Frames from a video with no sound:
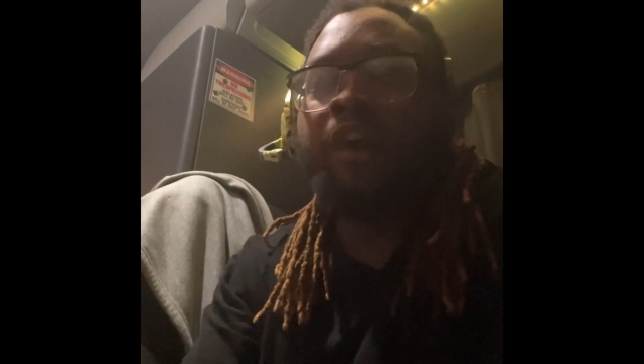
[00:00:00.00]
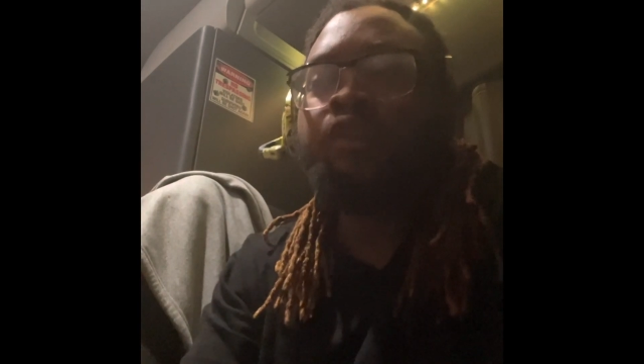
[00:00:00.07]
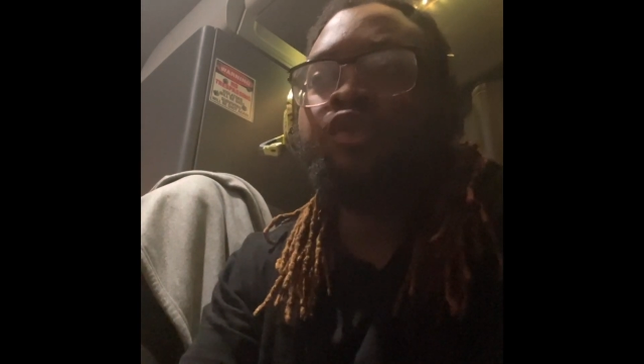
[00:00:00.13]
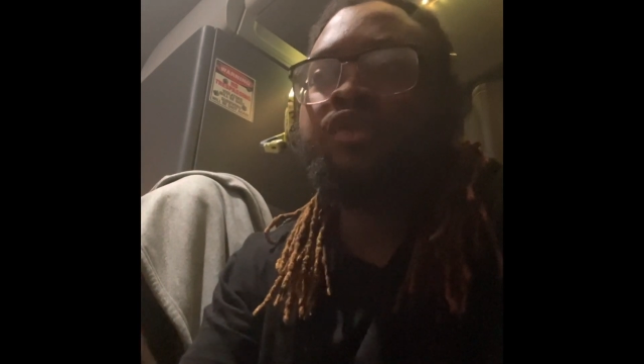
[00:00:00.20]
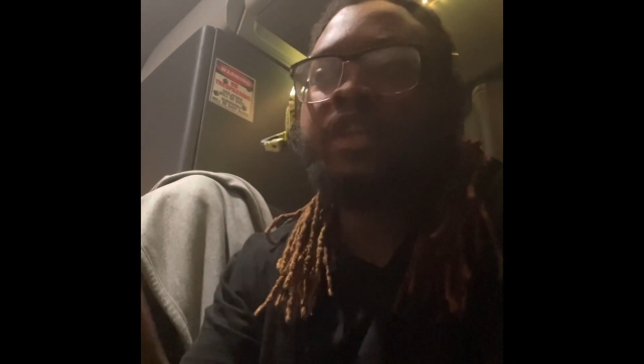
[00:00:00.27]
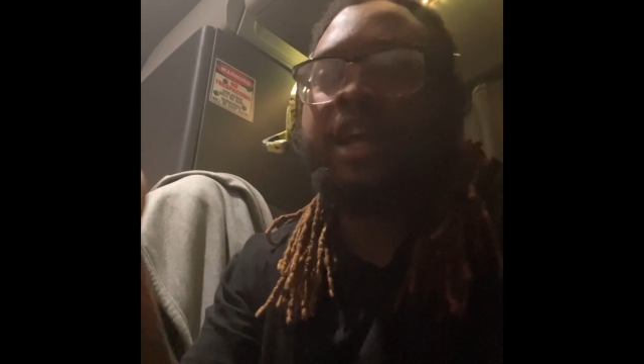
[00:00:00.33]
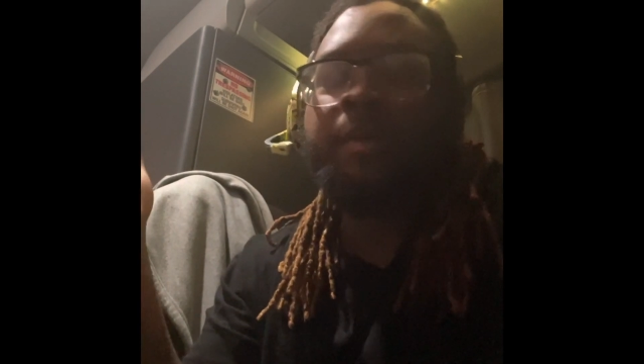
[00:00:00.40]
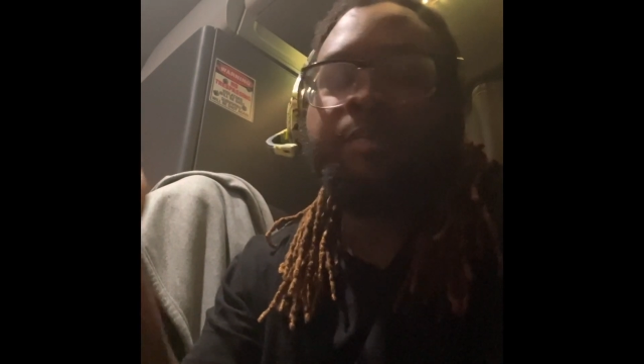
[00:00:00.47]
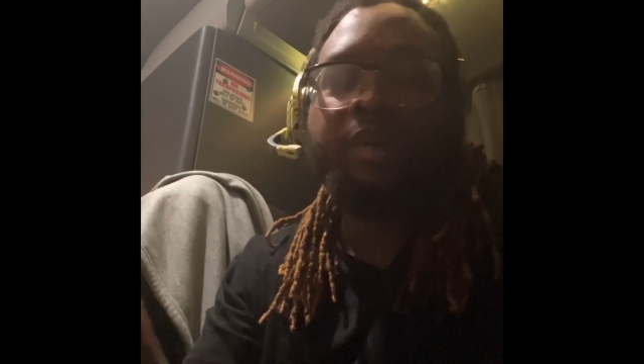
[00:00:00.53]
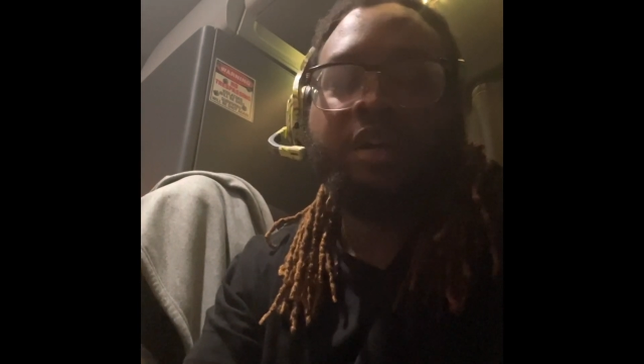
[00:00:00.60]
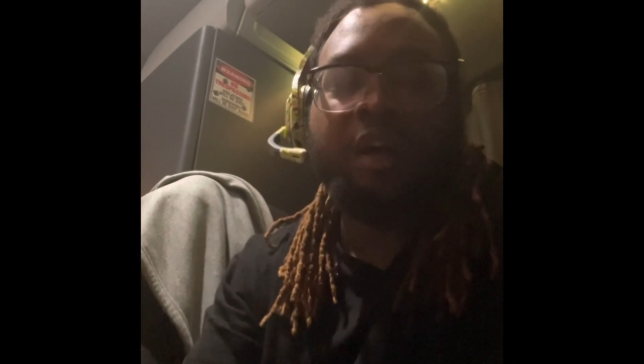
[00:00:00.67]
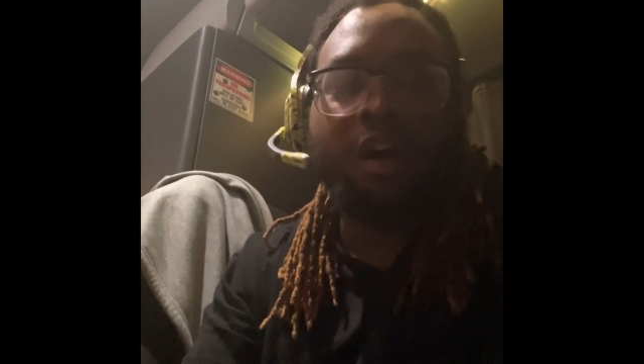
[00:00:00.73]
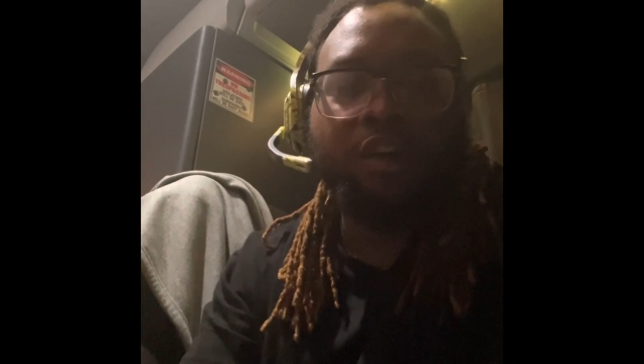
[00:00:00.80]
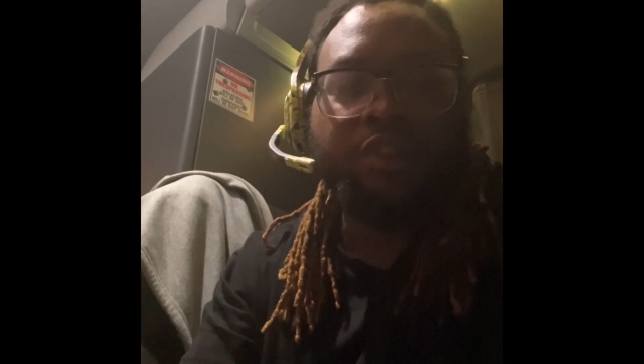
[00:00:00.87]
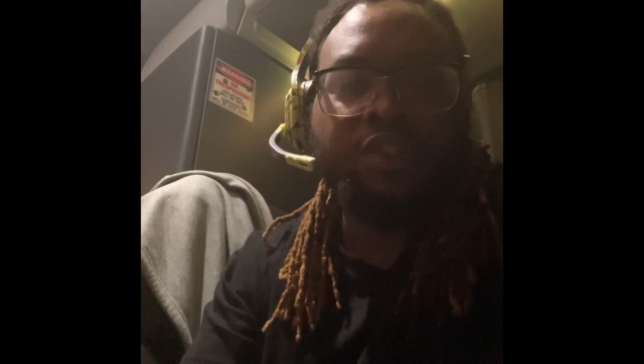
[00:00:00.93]
you take
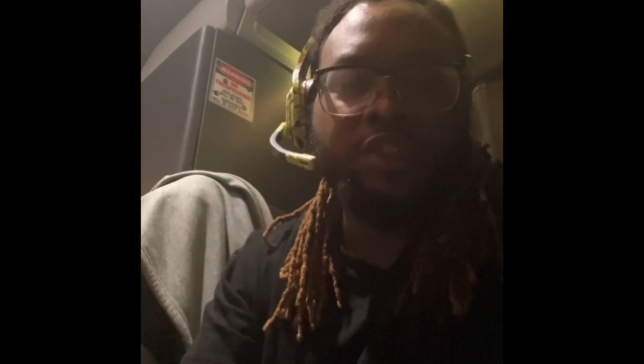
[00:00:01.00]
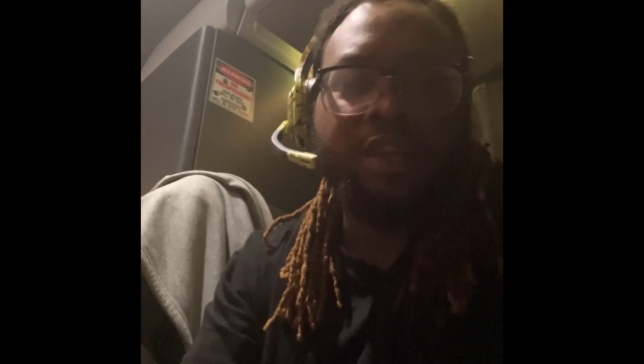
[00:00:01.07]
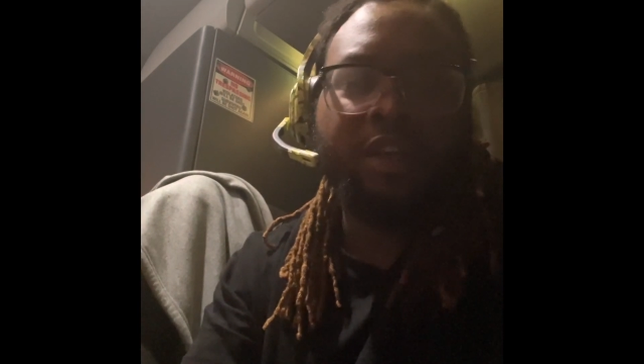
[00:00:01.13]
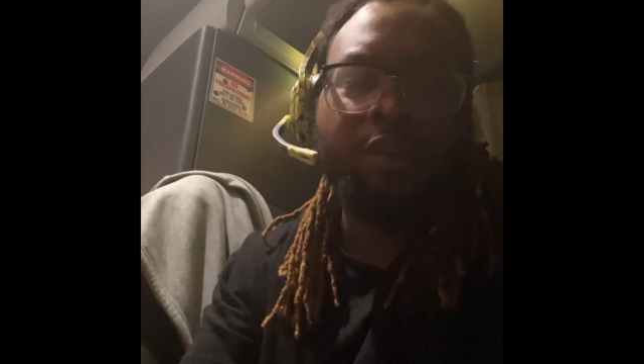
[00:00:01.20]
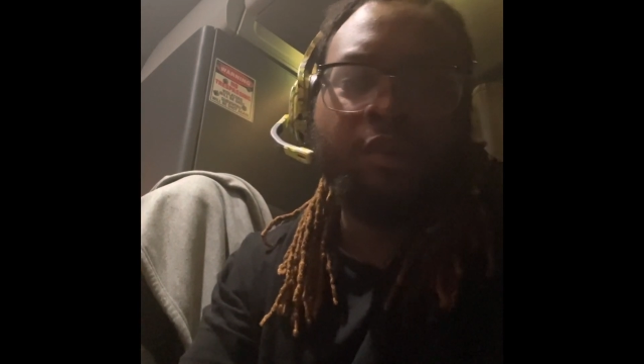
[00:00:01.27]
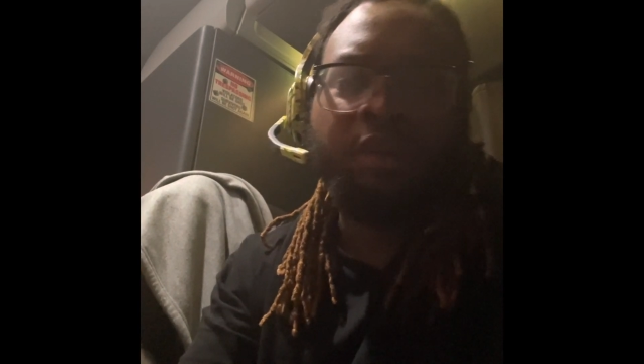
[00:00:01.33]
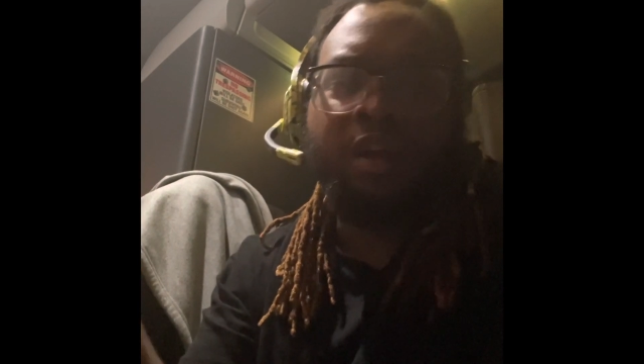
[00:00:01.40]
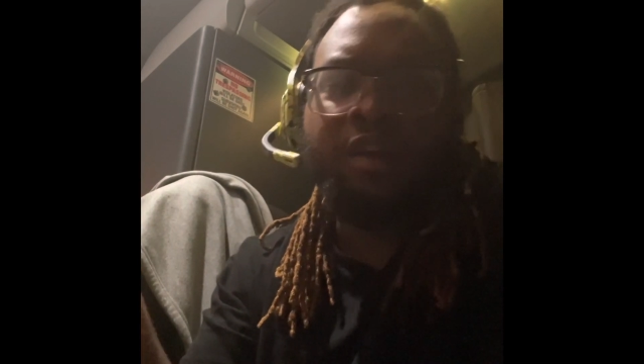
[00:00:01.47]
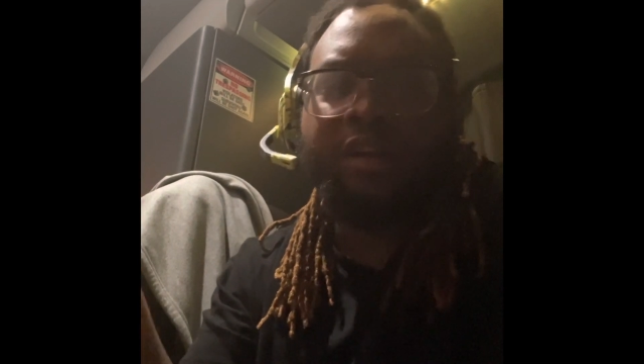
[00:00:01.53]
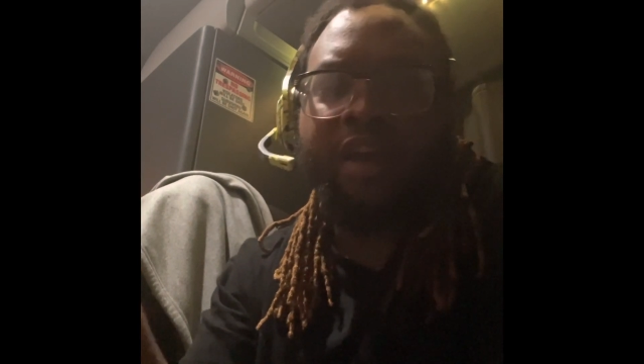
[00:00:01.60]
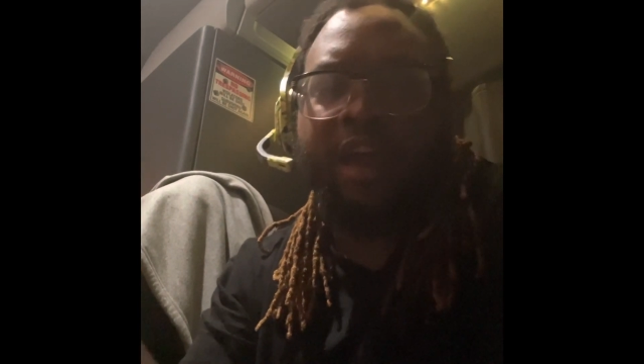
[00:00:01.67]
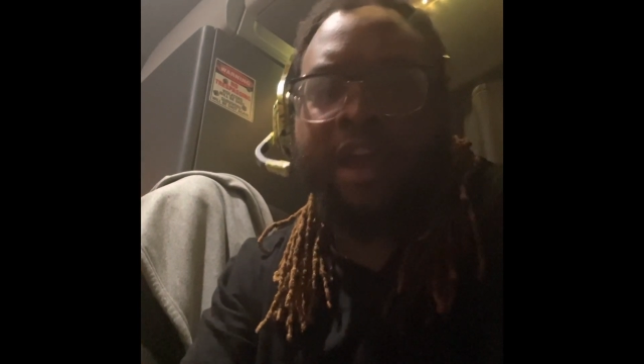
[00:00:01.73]
precaution and you learn